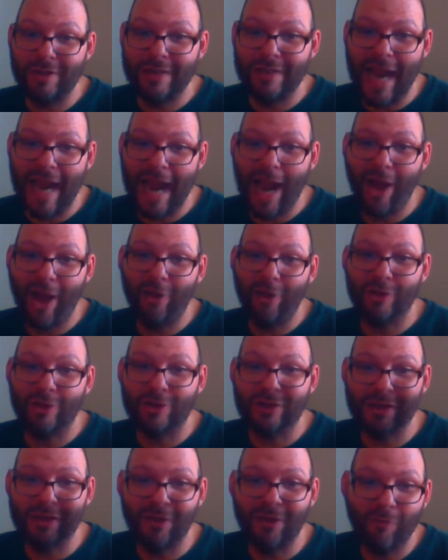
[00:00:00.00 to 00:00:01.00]
down. You're
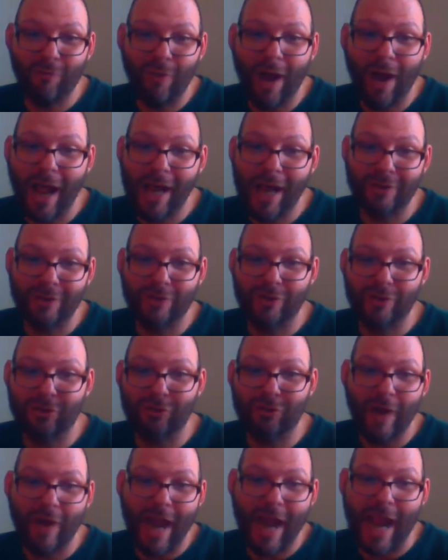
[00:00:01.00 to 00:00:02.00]
still riding
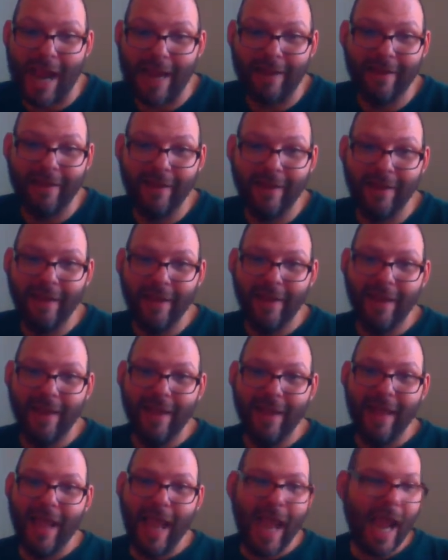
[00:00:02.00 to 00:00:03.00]
straight.
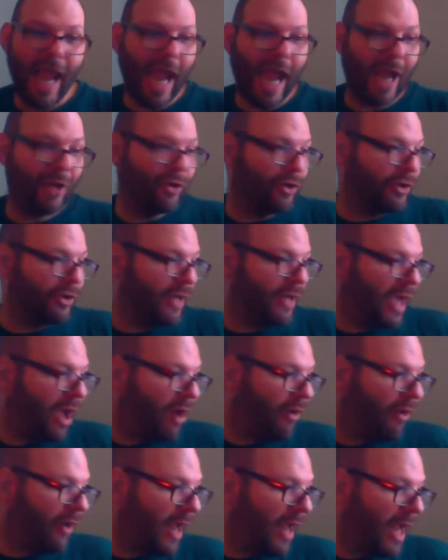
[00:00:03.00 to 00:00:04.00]
And you're
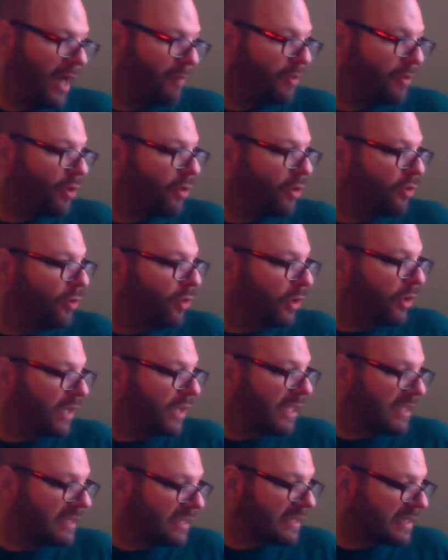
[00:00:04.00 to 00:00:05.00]
yelling at him. You're
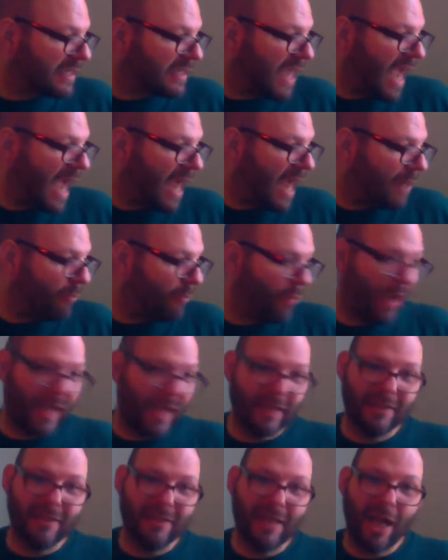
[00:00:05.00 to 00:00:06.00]
looking
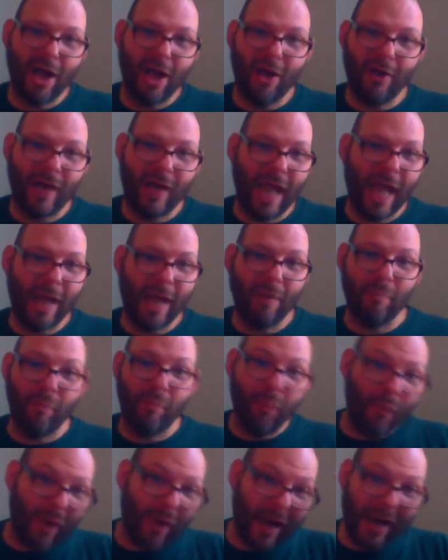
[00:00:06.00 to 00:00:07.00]
sideways, yelling at him,
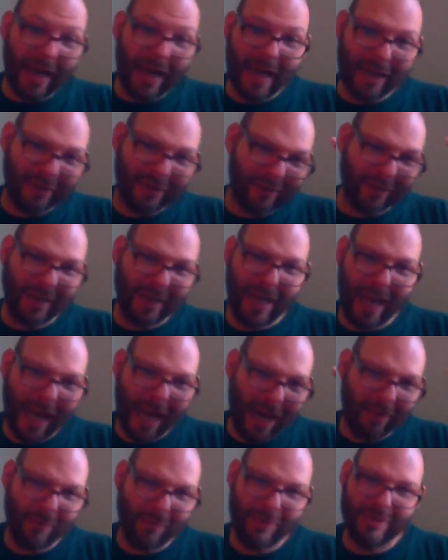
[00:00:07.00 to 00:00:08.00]
pointing at your
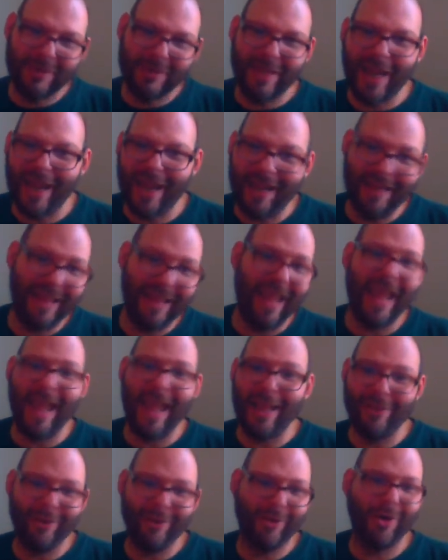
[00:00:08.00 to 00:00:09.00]
camera, saying, hey,
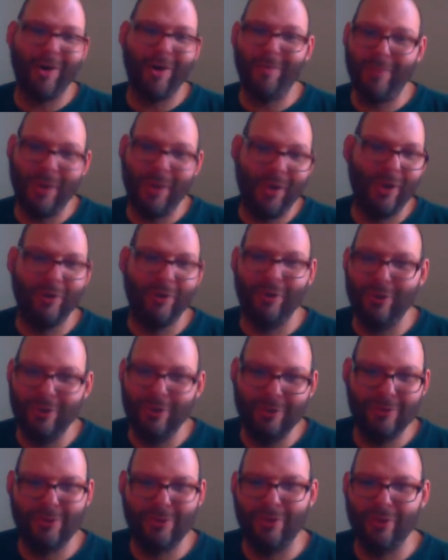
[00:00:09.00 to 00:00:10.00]
you're going to be on
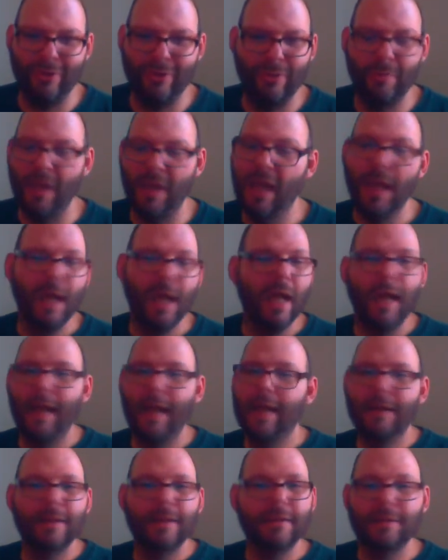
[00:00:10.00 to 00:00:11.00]
YouTube.
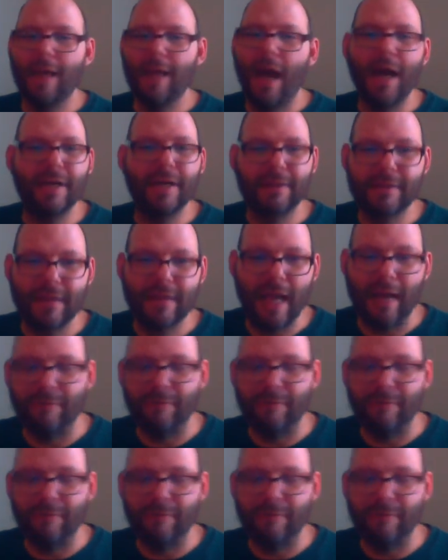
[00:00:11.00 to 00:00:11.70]
Unsafe.